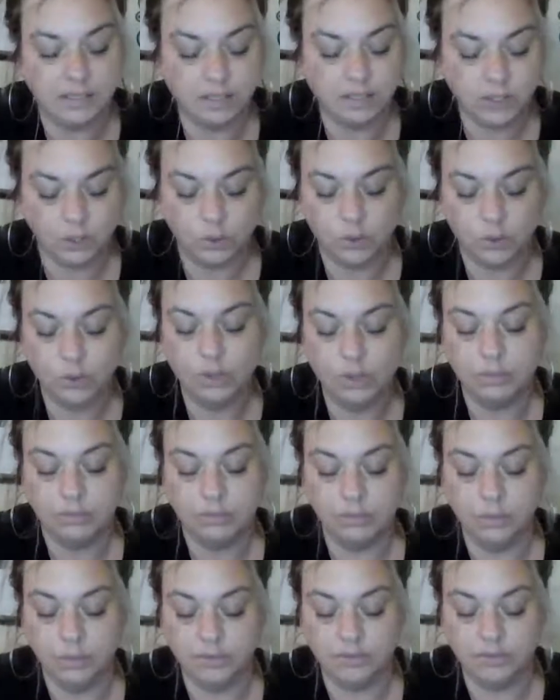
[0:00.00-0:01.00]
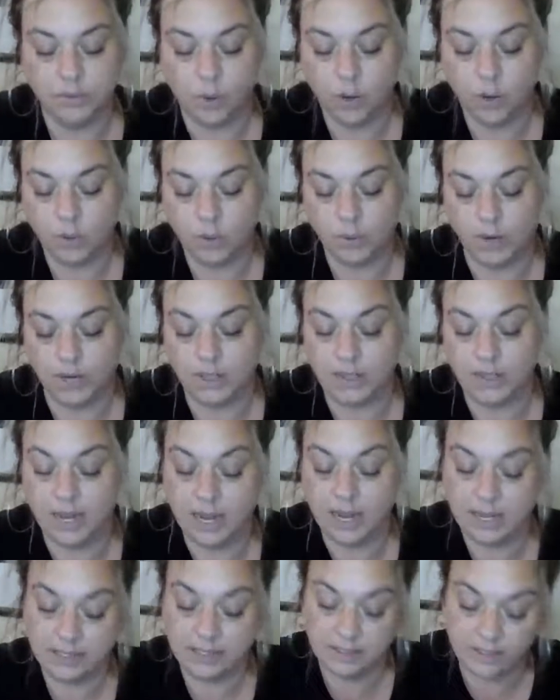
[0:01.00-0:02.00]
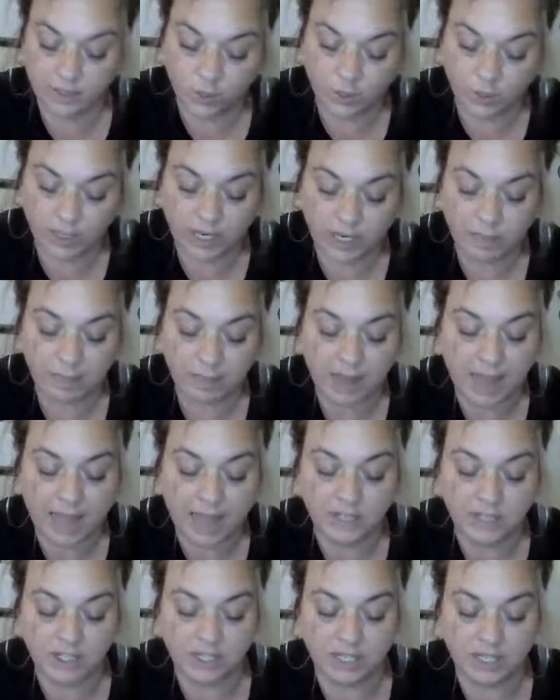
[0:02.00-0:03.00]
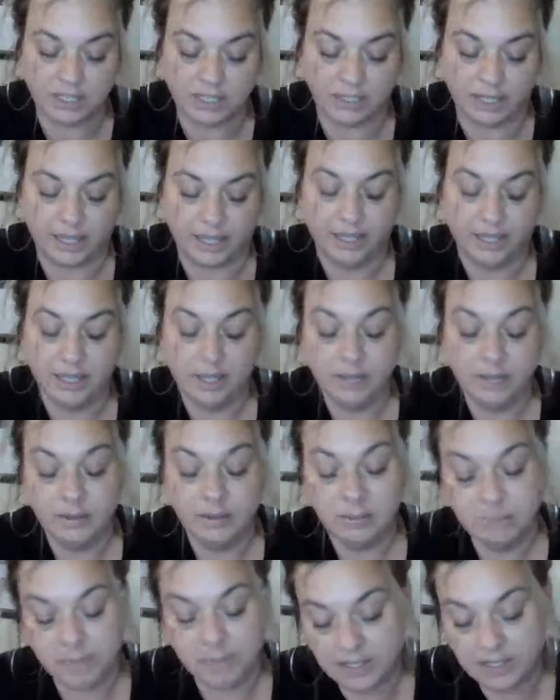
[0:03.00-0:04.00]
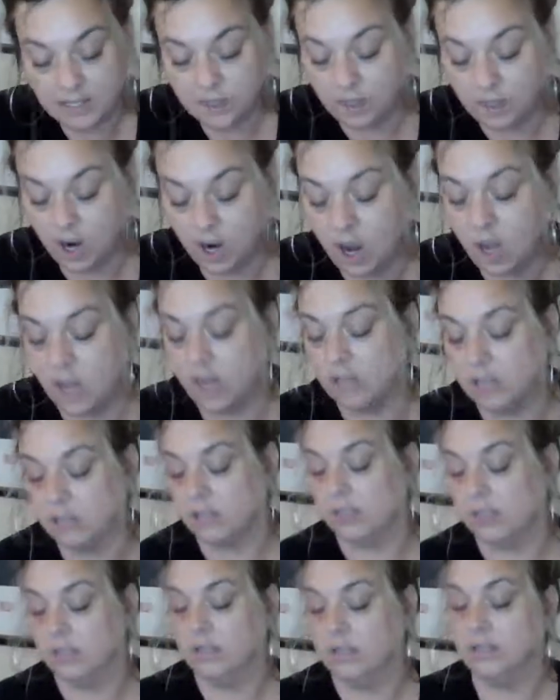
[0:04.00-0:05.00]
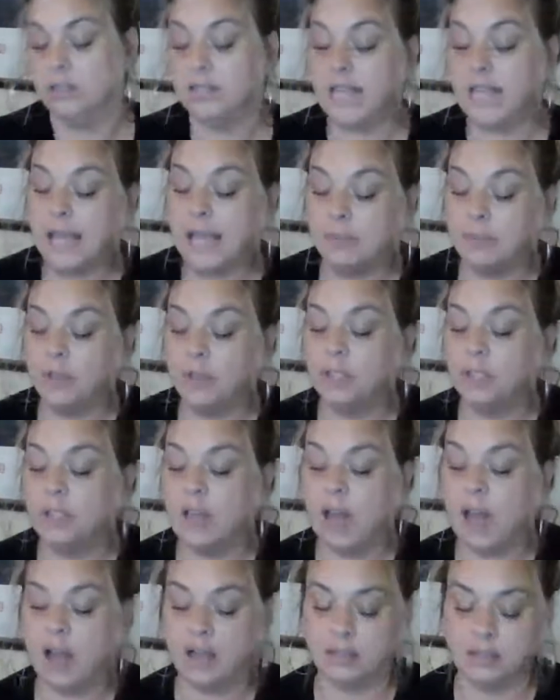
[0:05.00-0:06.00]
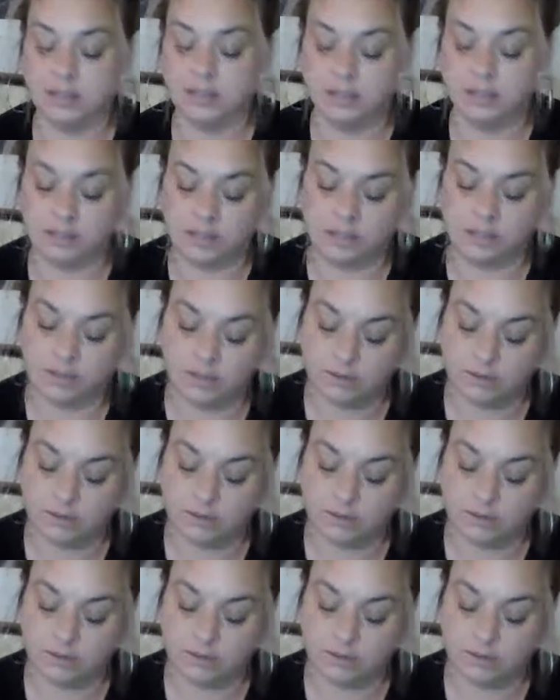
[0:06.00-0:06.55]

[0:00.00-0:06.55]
to move forward and doing it passionately. Be strong. Tame your lusts.